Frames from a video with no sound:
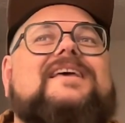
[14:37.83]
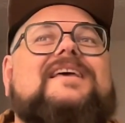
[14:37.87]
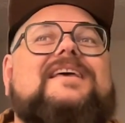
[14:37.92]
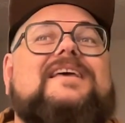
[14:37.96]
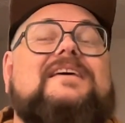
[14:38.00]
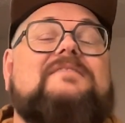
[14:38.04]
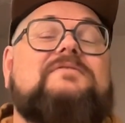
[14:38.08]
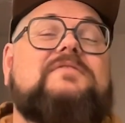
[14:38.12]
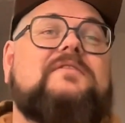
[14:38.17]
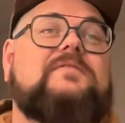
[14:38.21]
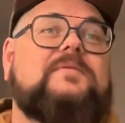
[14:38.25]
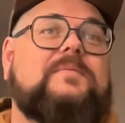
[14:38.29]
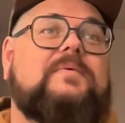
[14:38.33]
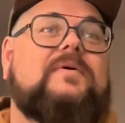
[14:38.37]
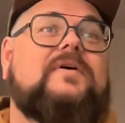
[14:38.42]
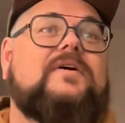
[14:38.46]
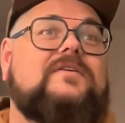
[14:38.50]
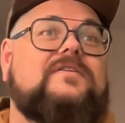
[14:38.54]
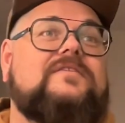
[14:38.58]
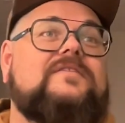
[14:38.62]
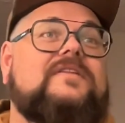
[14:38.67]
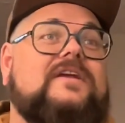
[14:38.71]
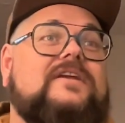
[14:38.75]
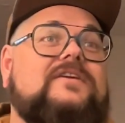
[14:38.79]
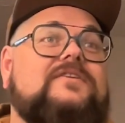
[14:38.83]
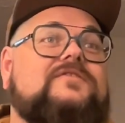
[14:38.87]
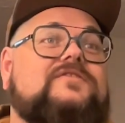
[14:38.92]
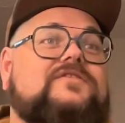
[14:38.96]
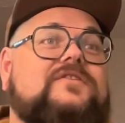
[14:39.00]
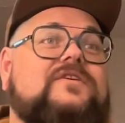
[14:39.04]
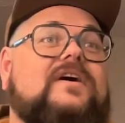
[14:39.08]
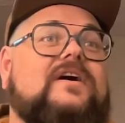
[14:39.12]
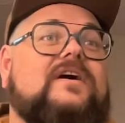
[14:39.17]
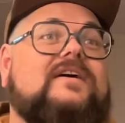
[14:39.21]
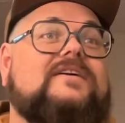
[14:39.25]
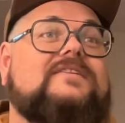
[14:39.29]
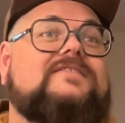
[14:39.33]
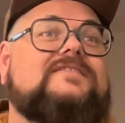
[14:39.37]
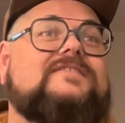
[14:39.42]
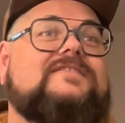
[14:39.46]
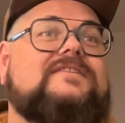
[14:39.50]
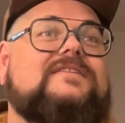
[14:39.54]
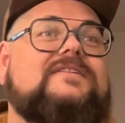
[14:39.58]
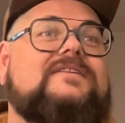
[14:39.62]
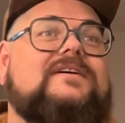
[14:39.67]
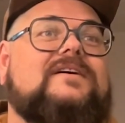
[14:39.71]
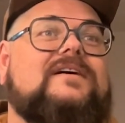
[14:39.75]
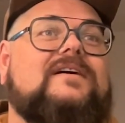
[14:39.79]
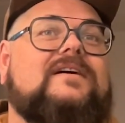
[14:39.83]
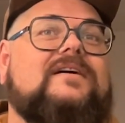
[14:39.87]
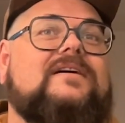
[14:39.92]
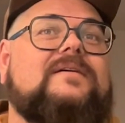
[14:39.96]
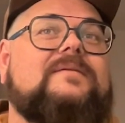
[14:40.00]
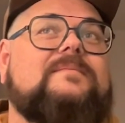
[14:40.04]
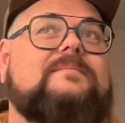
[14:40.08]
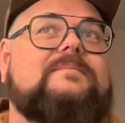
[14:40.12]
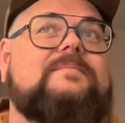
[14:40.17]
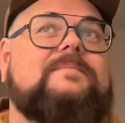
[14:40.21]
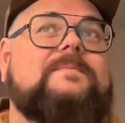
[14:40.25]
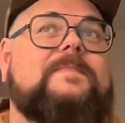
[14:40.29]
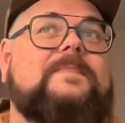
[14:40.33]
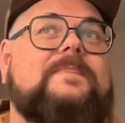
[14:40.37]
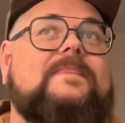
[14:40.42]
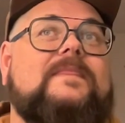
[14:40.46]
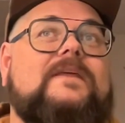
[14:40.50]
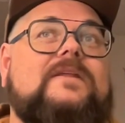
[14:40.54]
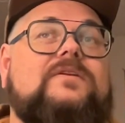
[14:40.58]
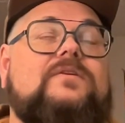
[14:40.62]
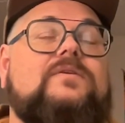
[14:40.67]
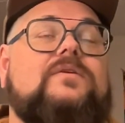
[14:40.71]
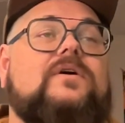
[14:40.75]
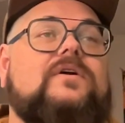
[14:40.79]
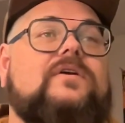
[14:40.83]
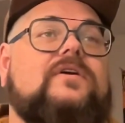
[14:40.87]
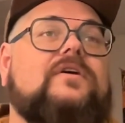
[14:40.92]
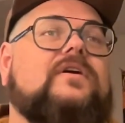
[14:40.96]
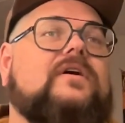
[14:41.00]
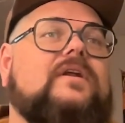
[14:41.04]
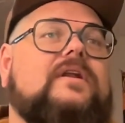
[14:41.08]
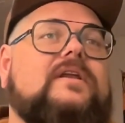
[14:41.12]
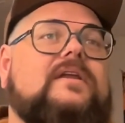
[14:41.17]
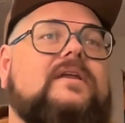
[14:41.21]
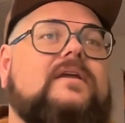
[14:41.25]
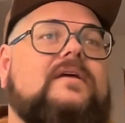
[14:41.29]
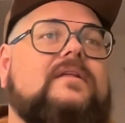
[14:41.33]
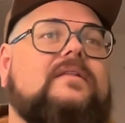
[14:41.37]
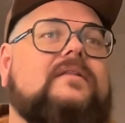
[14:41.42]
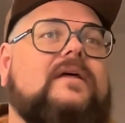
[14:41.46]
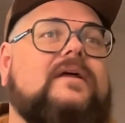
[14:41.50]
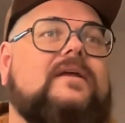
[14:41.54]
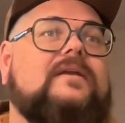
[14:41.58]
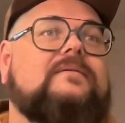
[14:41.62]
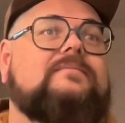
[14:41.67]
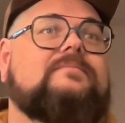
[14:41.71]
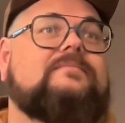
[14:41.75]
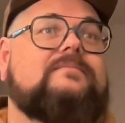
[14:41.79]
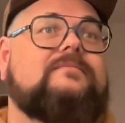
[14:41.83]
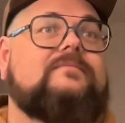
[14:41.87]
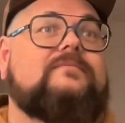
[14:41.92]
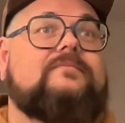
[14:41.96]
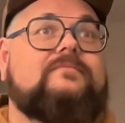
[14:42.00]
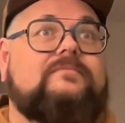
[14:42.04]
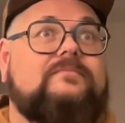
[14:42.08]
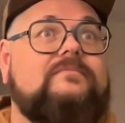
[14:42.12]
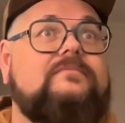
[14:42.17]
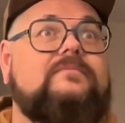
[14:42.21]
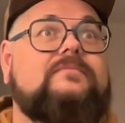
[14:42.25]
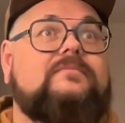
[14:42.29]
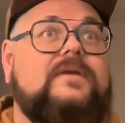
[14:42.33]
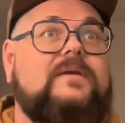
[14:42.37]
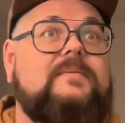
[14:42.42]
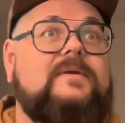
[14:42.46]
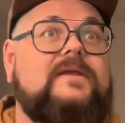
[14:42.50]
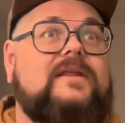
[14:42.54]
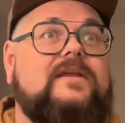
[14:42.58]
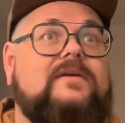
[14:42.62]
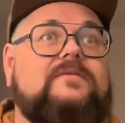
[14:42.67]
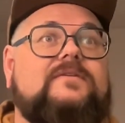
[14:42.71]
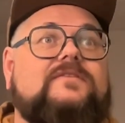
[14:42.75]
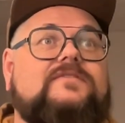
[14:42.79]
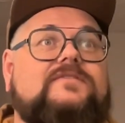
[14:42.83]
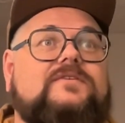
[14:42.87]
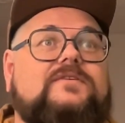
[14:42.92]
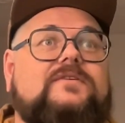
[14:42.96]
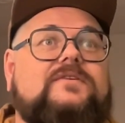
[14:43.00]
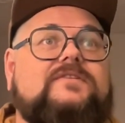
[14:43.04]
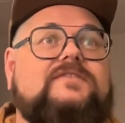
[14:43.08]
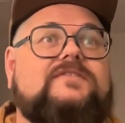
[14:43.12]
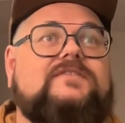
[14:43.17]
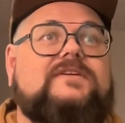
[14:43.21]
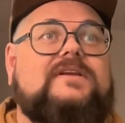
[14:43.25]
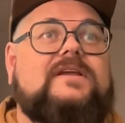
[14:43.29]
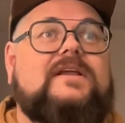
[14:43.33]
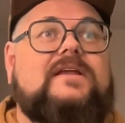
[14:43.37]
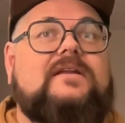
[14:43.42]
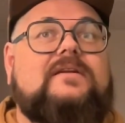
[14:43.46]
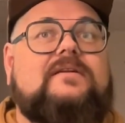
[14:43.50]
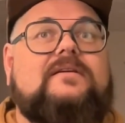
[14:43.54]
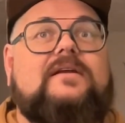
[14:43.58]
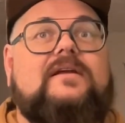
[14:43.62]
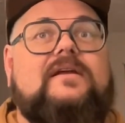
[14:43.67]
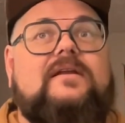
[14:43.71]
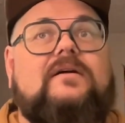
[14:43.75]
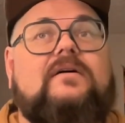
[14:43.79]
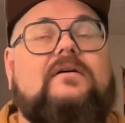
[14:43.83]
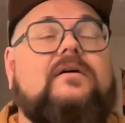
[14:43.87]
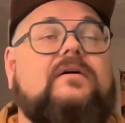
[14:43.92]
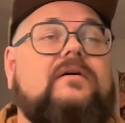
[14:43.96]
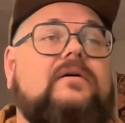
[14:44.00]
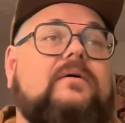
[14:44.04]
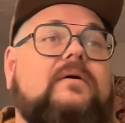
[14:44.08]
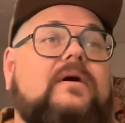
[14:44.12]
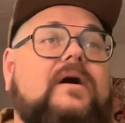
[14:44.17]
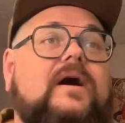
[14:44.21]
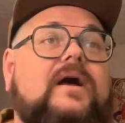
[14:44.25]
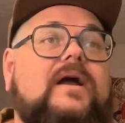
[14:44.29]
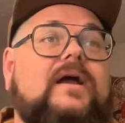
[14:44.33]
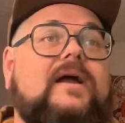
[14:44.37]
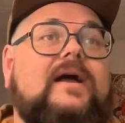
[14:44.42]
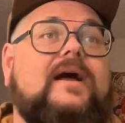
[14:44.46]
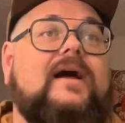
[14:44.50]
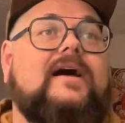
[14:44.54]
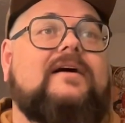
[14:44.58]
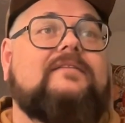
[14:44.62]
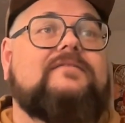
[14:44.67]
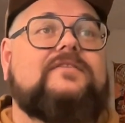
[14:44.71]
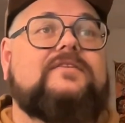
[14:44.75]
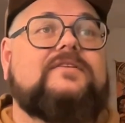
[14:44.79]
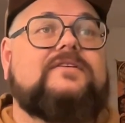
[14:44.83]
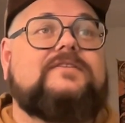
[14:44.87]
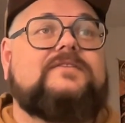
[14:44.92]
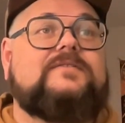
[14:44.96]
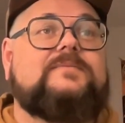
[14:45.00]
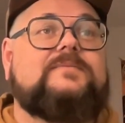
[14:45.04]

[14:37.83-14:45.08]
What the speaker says: if you have a partner that you trust, then you're going to get like immediate results and ROI after it's